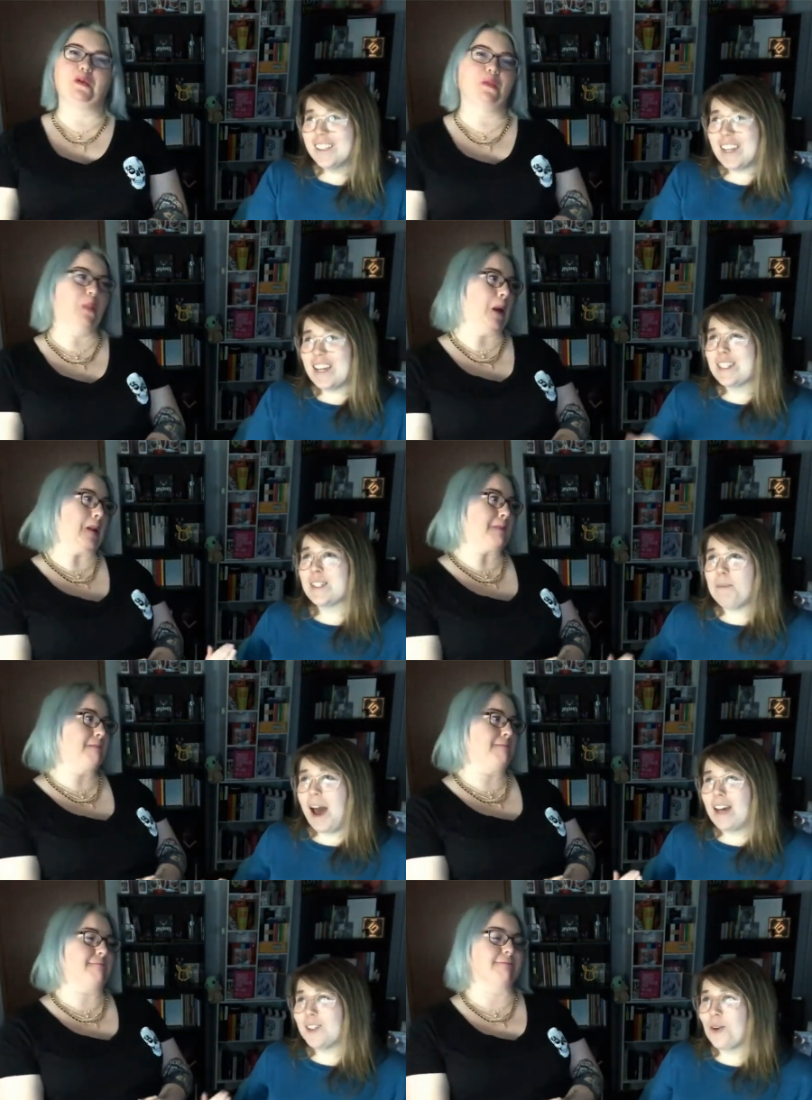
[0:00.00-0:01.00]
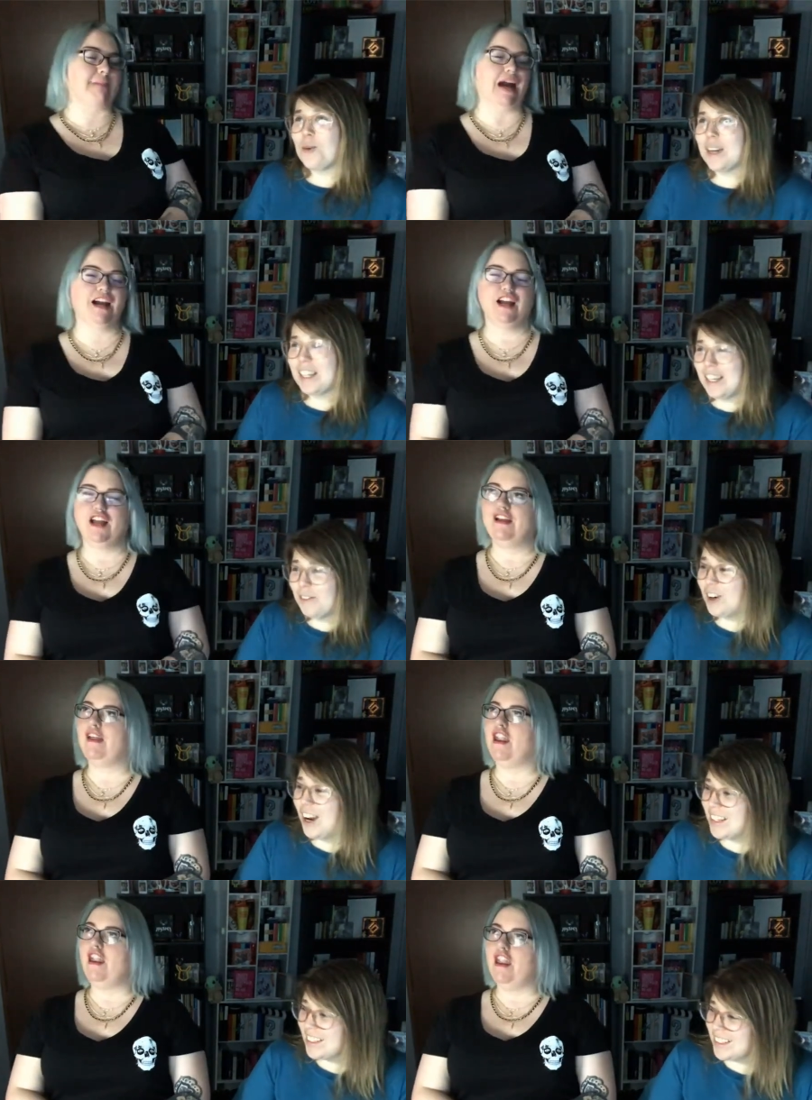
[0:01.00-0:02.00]
Speaker 1: days to pass so quickly for
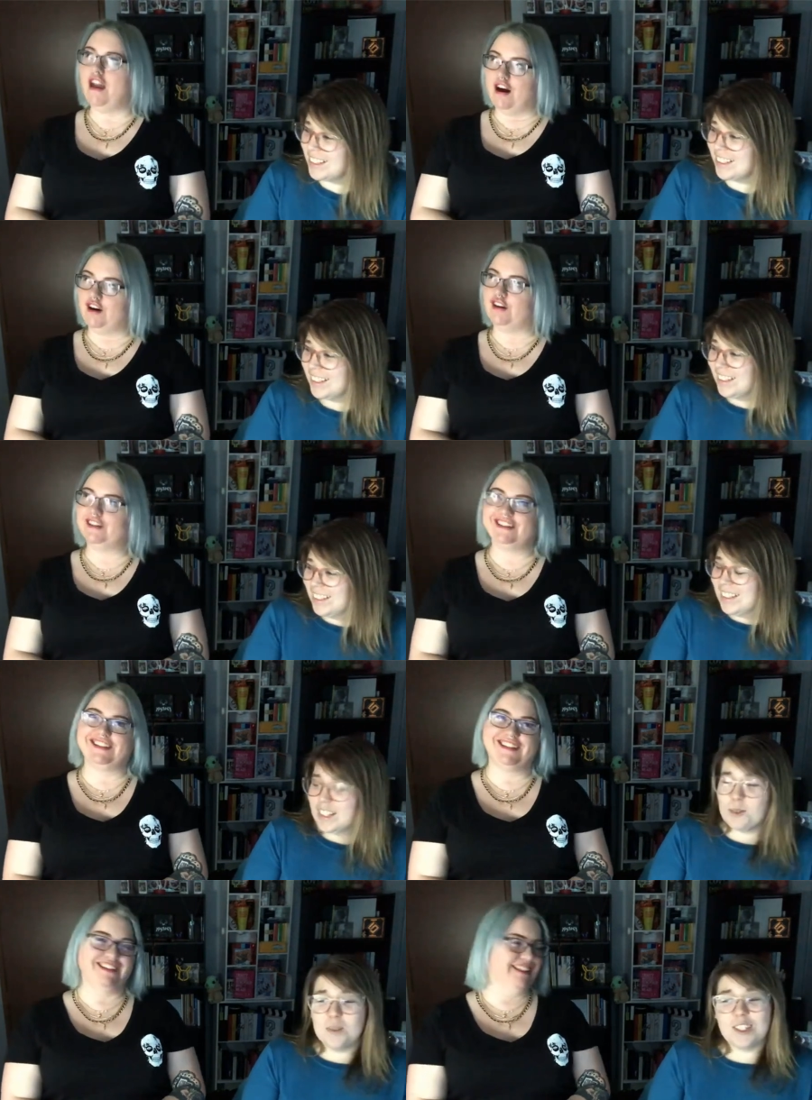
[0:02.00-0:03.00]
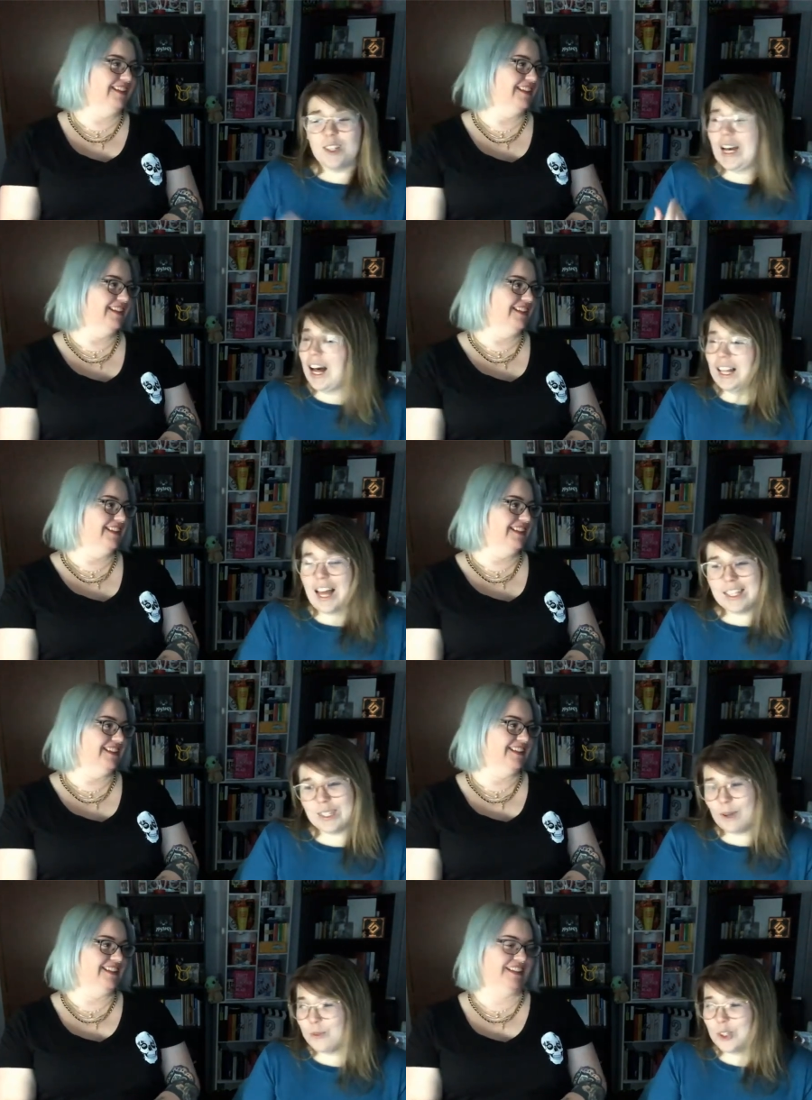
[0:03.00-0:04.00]
us. No. Because we still got a lot of
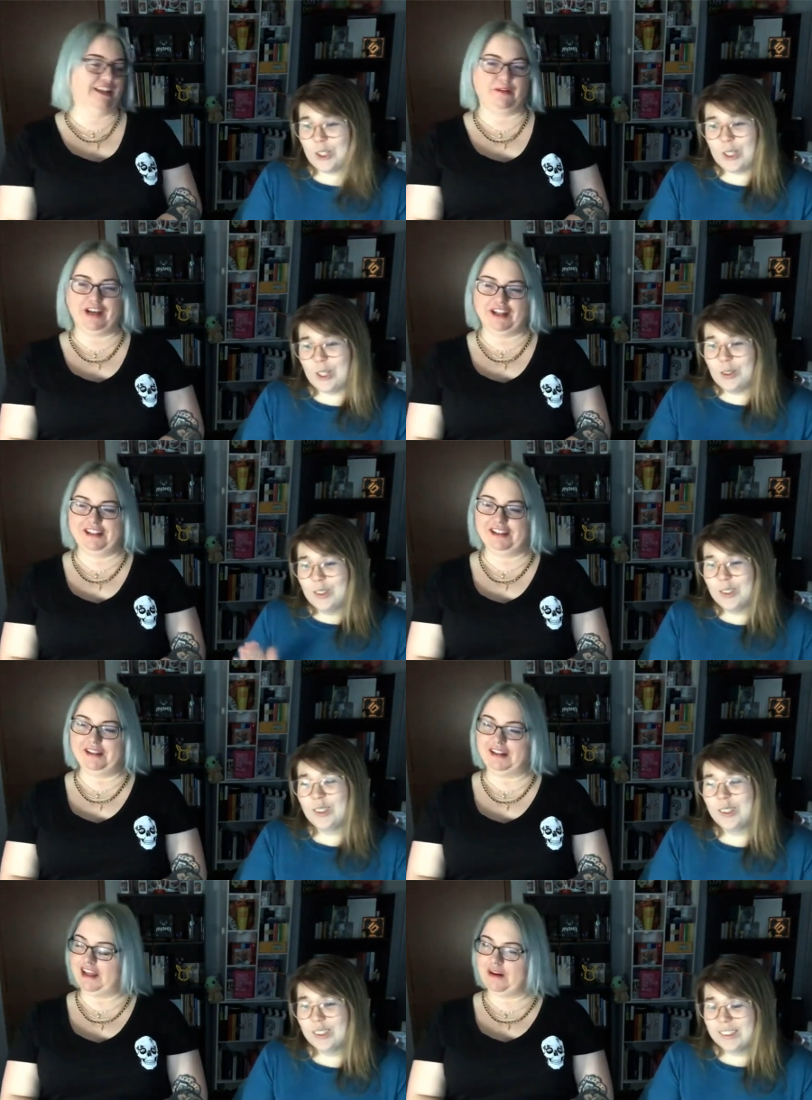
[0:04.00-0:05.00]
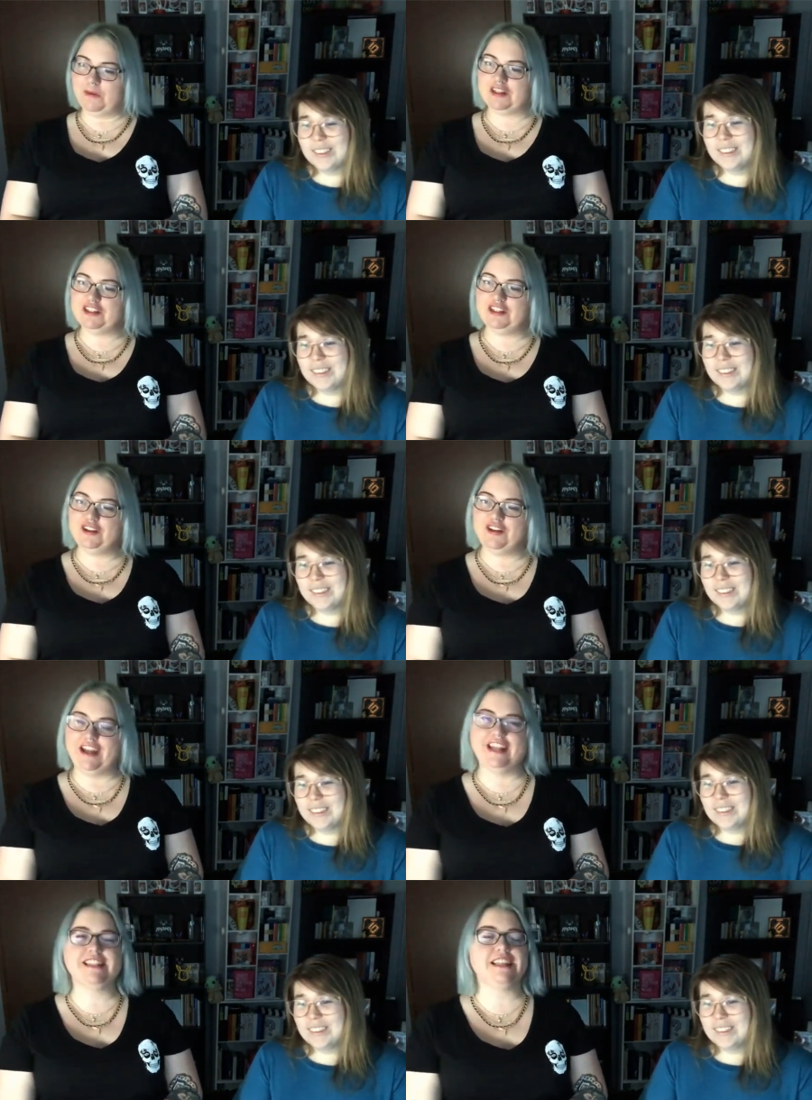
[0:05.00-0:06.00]
stuff to yeah, do. we got
Speaker 2: a lot of work to do,
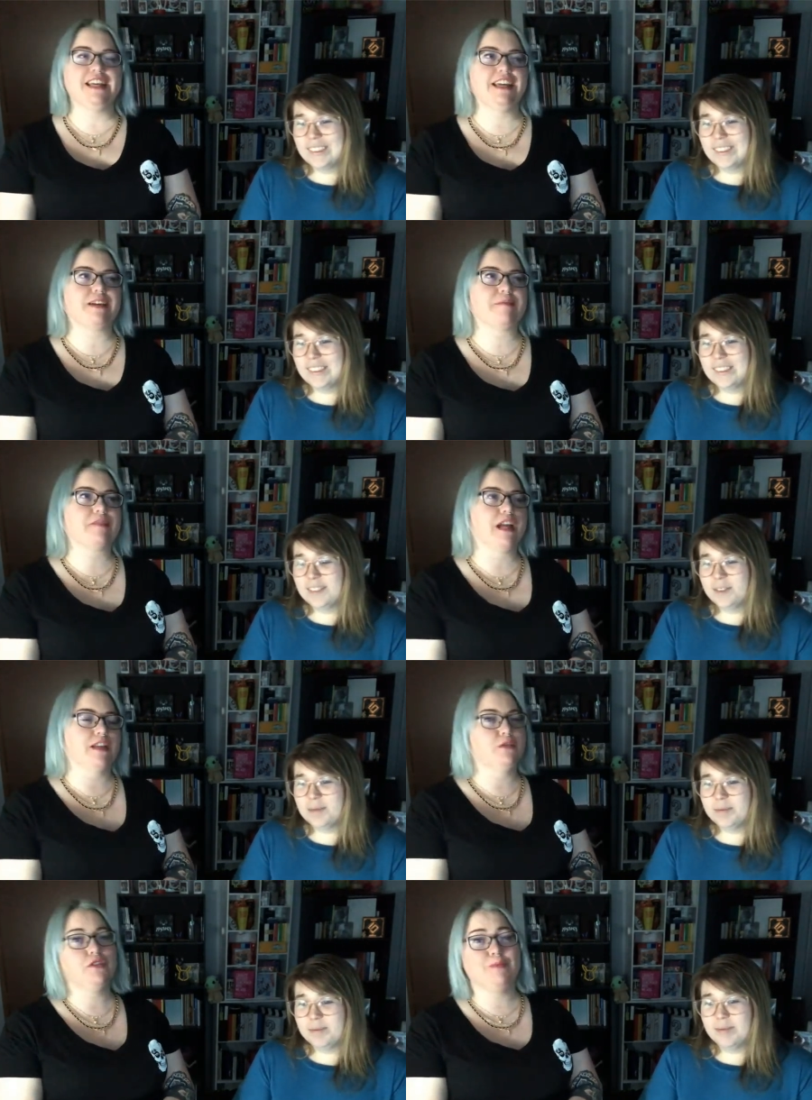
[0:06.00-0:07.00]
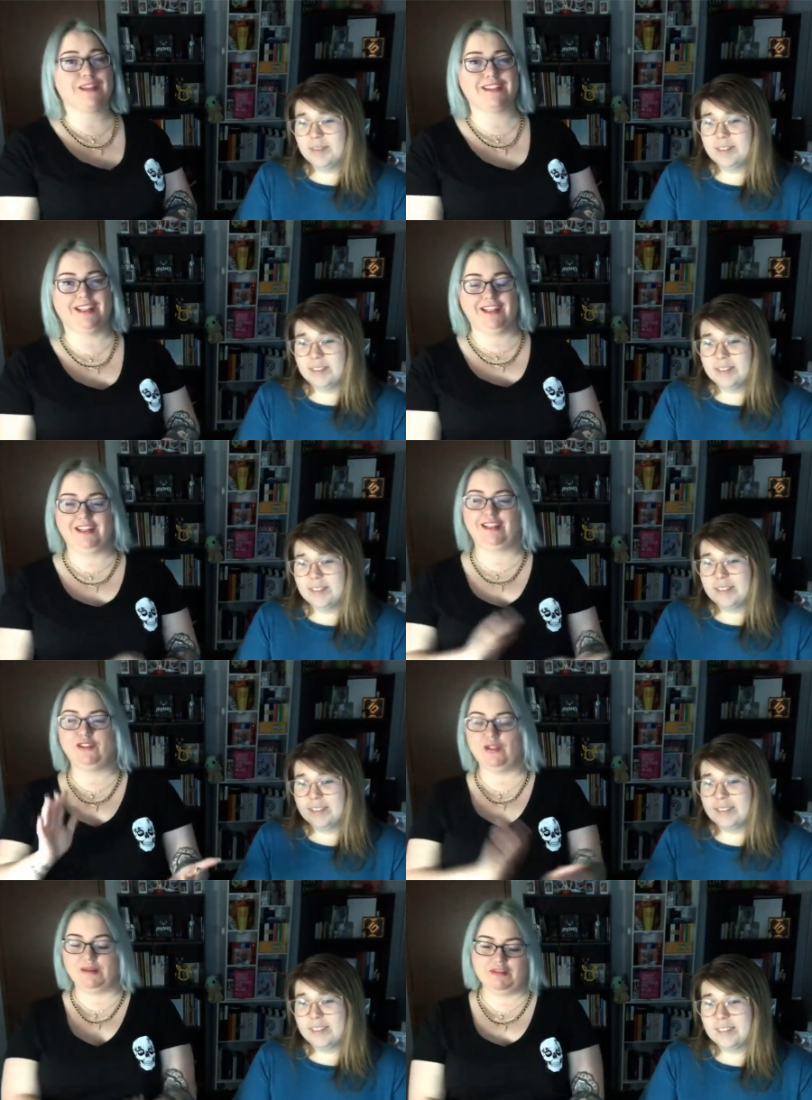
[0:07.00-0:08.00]
and it's like, guys, we're super excited
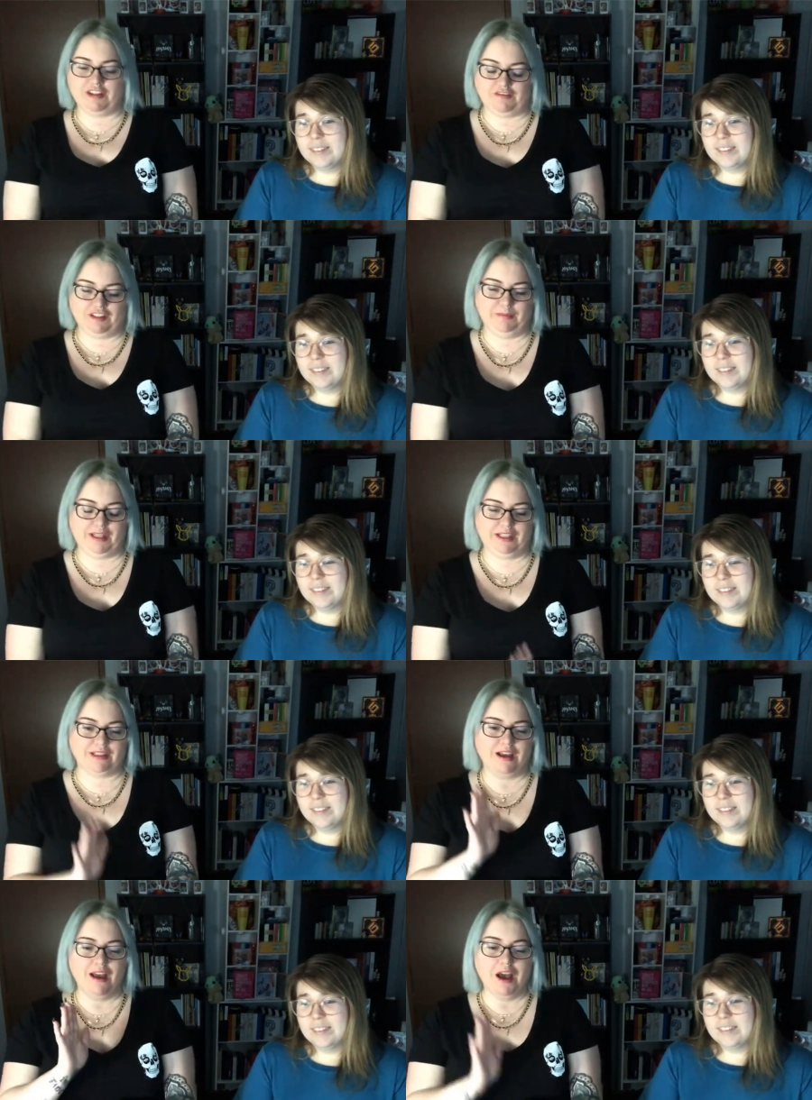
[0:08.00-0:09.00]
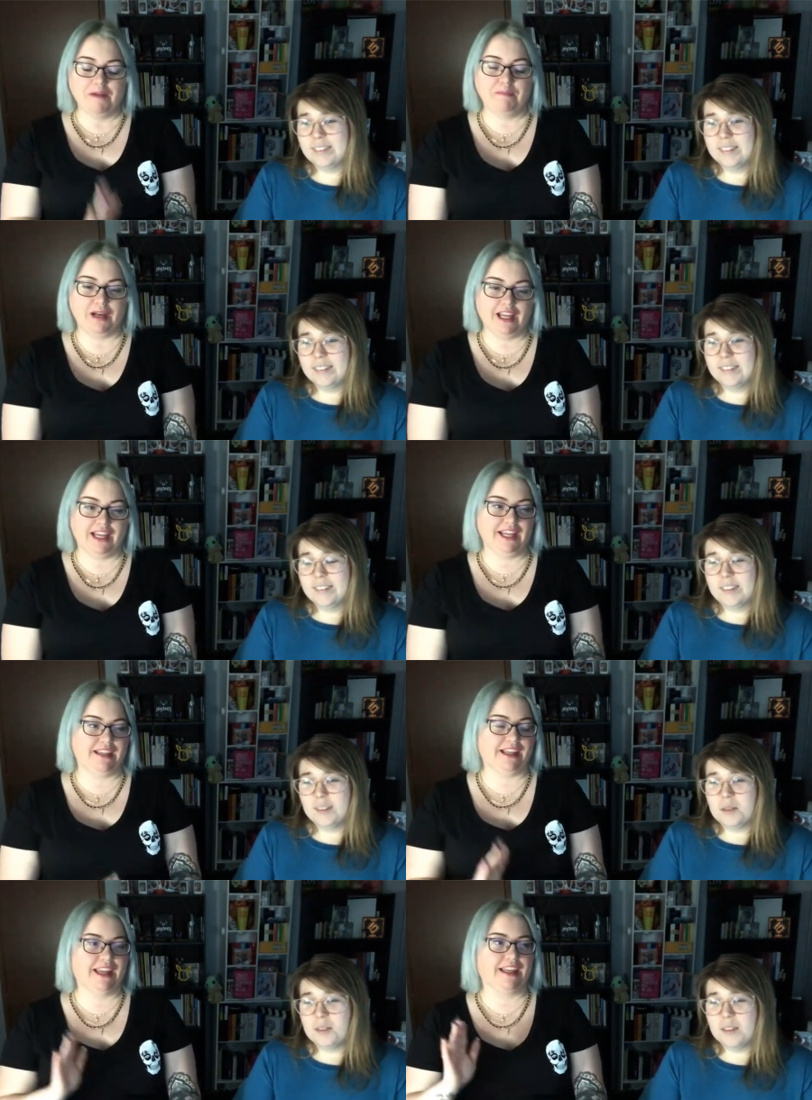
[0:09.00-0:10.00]
to come to the Philippines, but
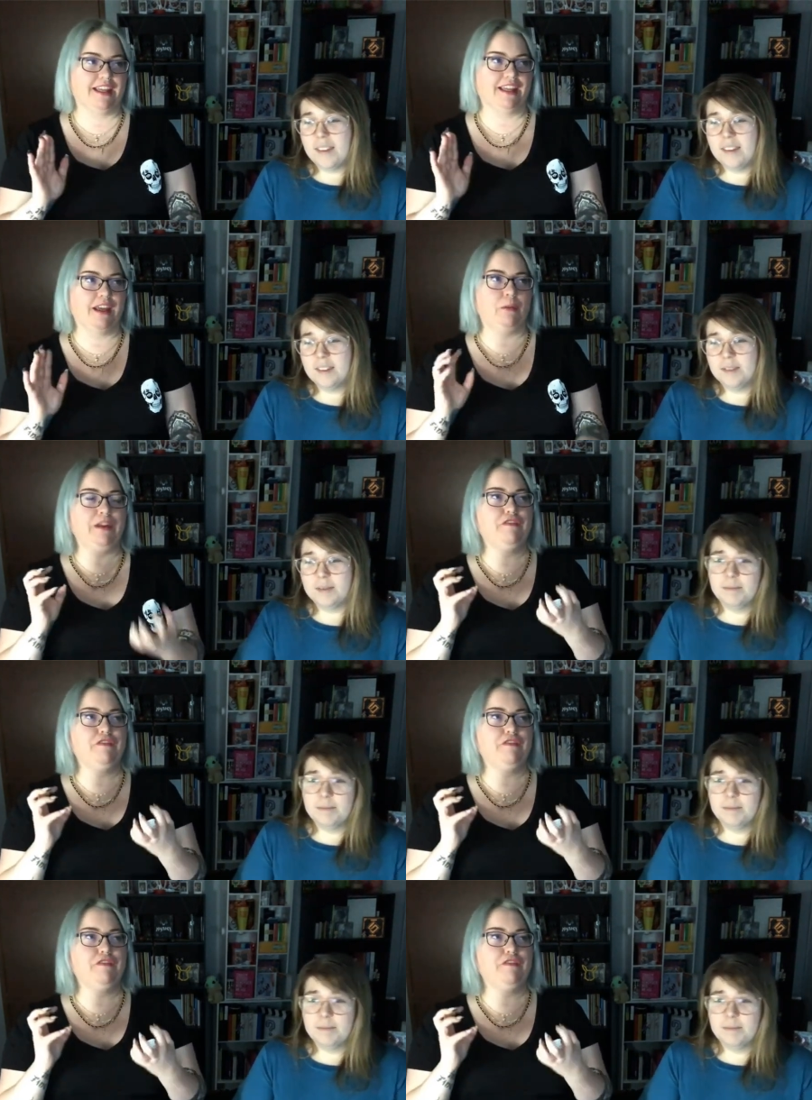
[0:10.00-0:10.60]
like, we